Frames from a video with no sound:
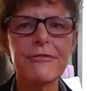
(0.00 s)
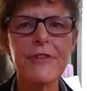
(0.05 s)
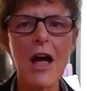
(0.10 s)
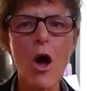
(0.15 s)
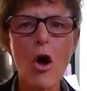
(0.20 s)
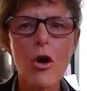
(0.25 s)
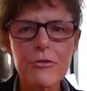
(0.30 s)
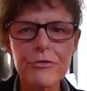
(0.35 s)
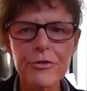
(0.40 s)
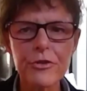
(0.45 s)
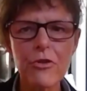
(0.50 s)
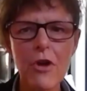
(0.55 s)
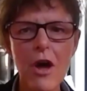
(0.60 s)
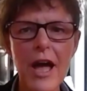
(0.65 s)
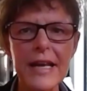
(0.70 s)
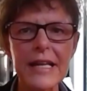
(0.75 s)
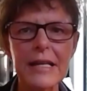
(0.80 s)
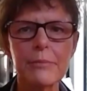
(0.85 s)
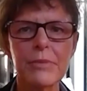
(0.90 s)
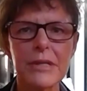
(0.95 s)

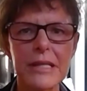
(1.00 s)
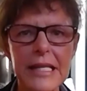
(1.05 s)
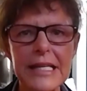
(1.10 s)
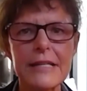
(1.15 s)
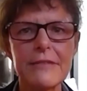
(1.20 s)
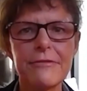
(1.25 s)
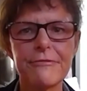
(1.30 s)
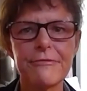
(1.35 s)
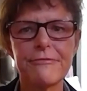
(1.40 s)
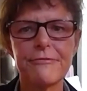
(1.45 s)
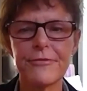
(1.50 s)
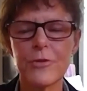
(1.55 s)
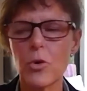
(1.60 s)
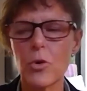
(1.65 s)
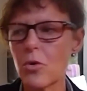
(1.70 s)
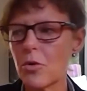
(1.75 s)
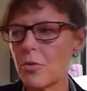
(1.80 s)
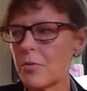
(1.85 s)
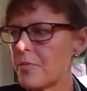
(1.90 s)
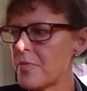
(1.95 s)
overriding belief,
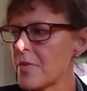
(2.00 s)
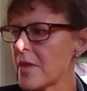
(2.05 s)
or